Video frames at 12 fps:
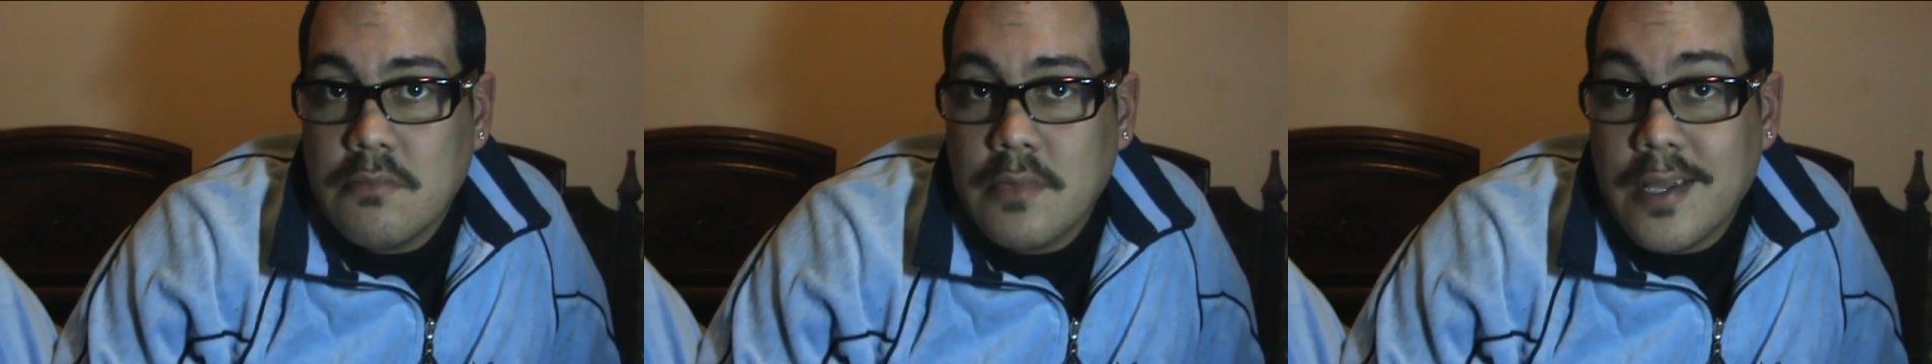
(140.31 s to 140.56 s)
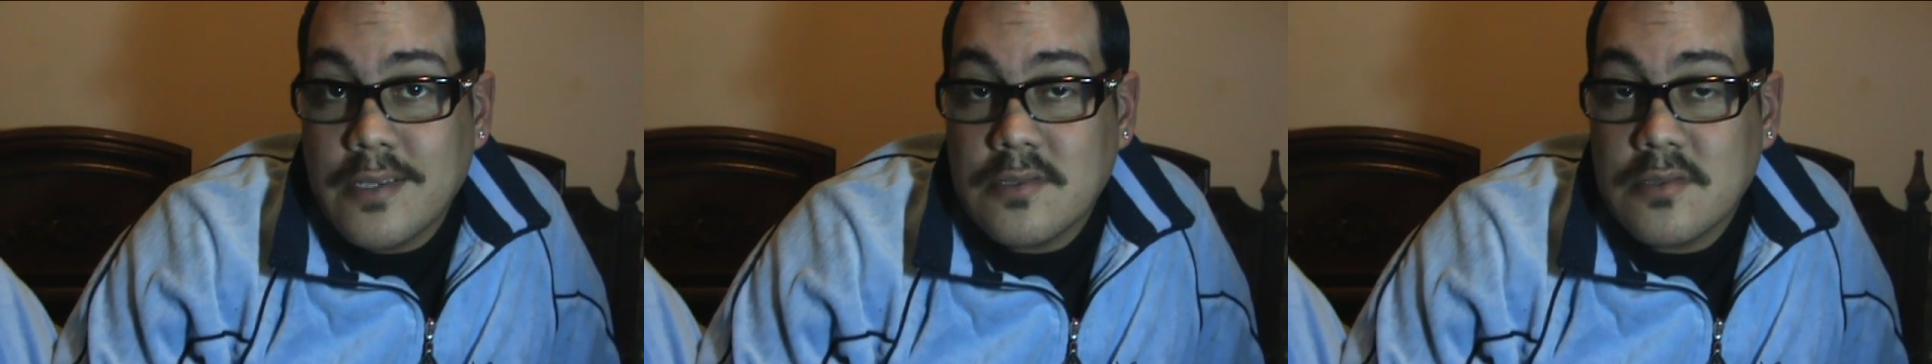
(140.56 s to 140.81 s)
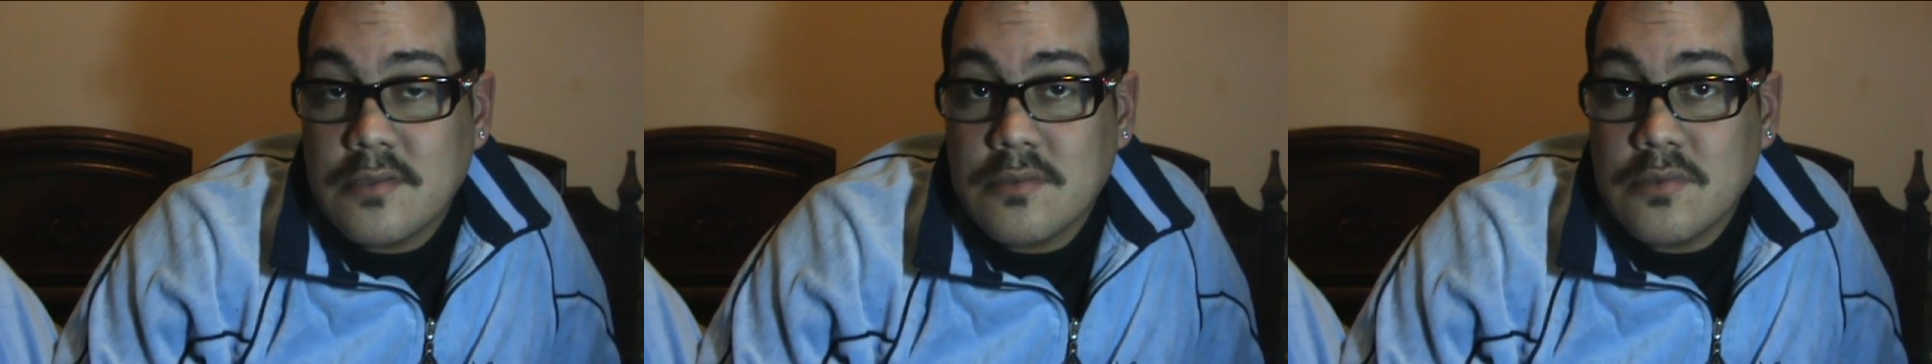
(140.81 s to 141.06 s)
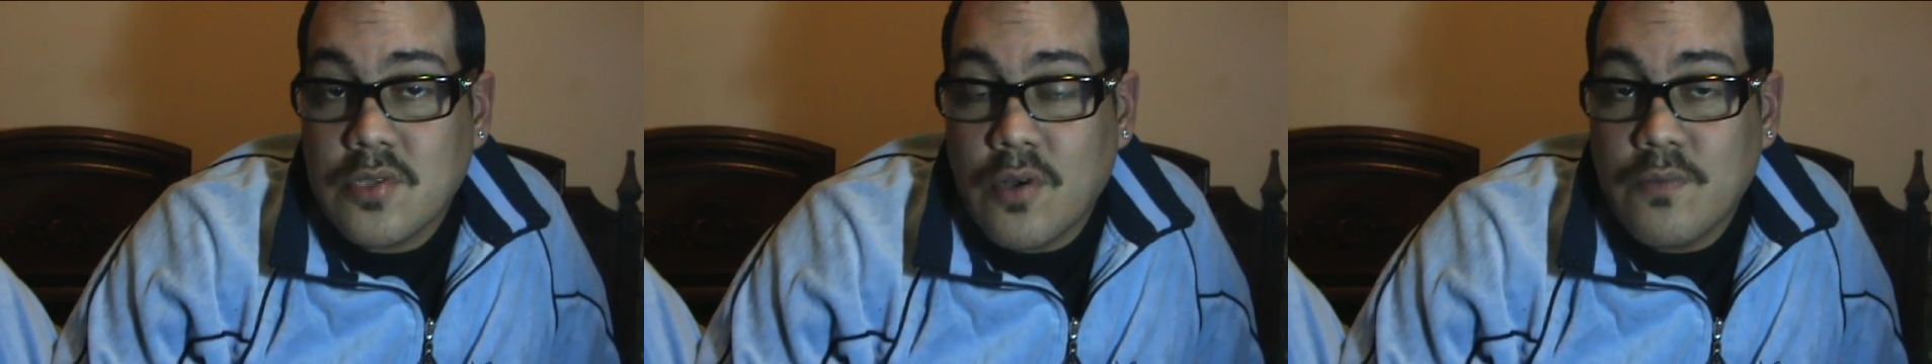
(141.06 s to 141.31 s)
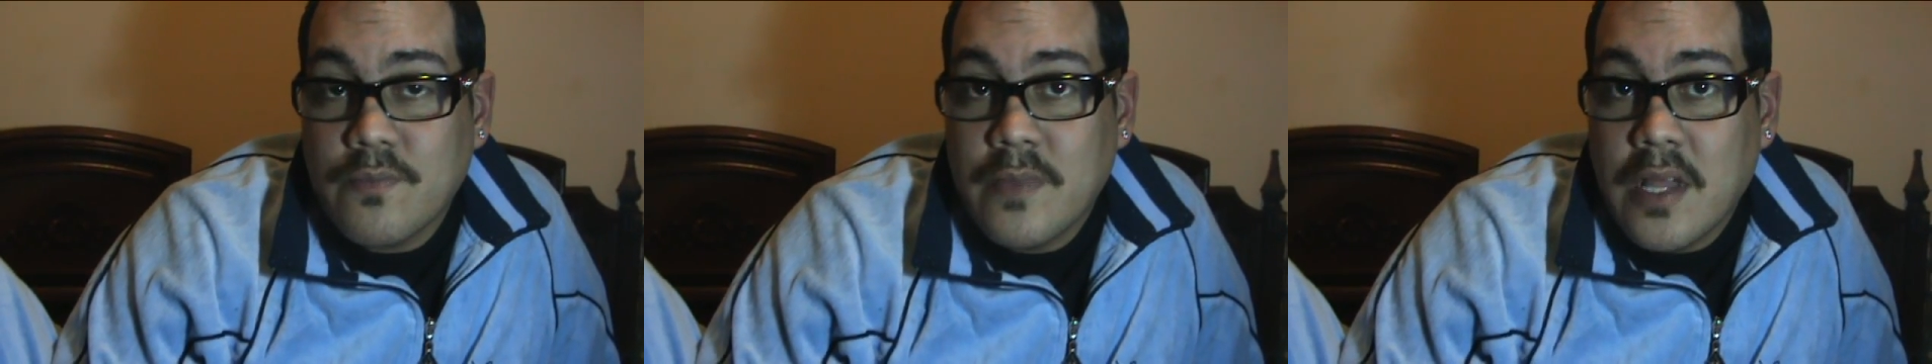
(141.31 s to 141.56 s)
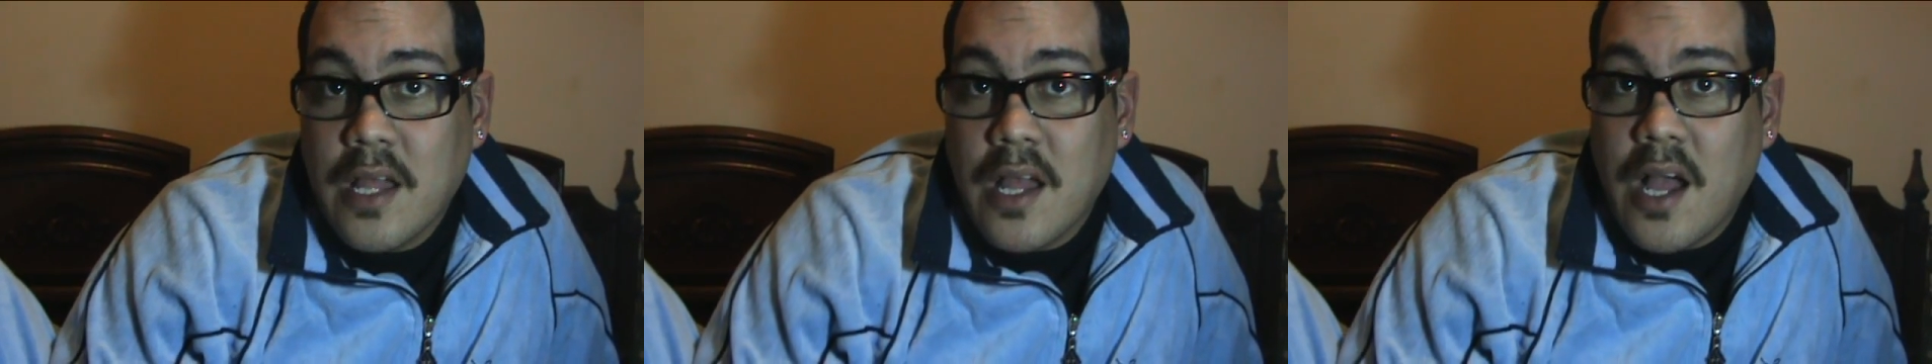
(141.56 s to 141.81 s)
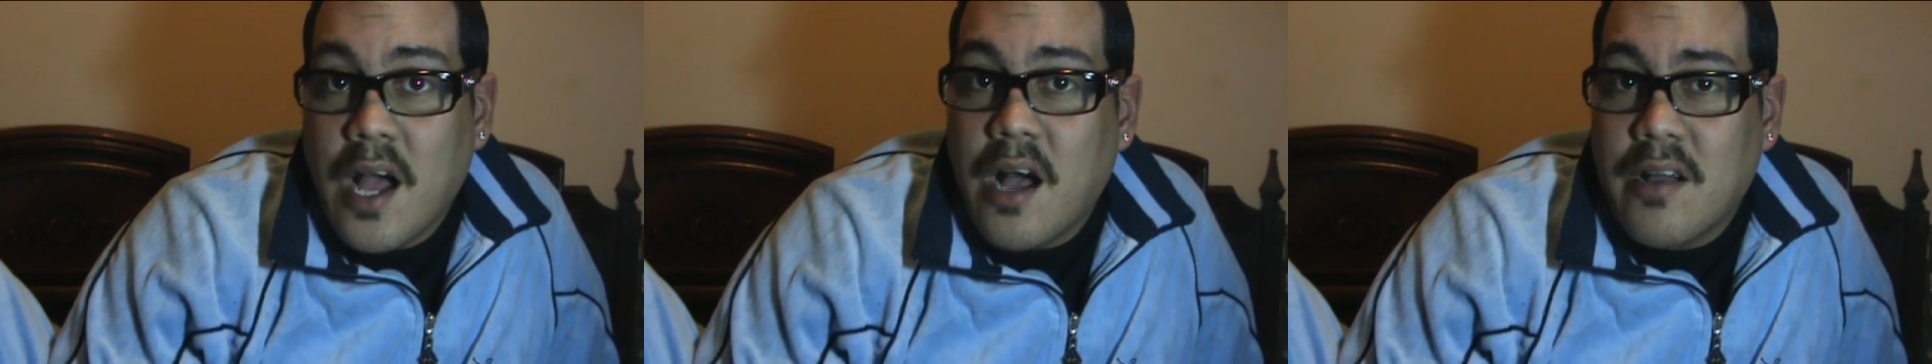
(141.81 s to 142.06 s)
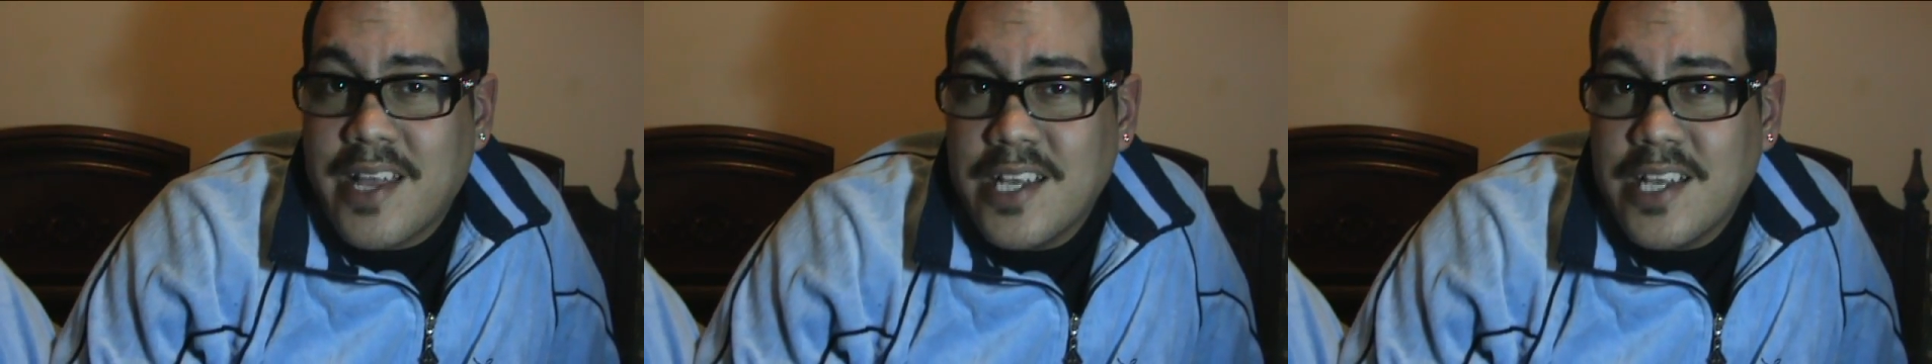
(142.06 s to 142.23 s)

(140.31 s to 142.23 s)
Yes, so I'll